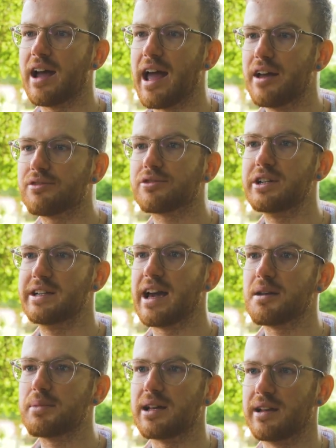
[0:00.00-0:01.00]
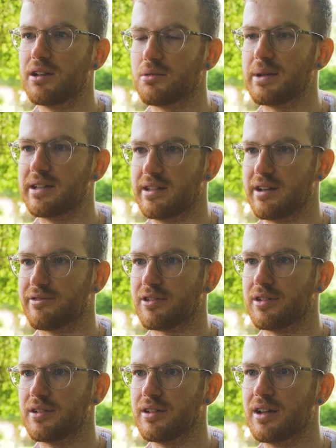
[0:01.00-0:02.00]
every day be a little bit
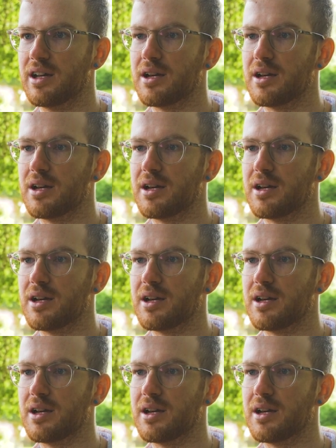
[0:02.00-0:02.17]
different,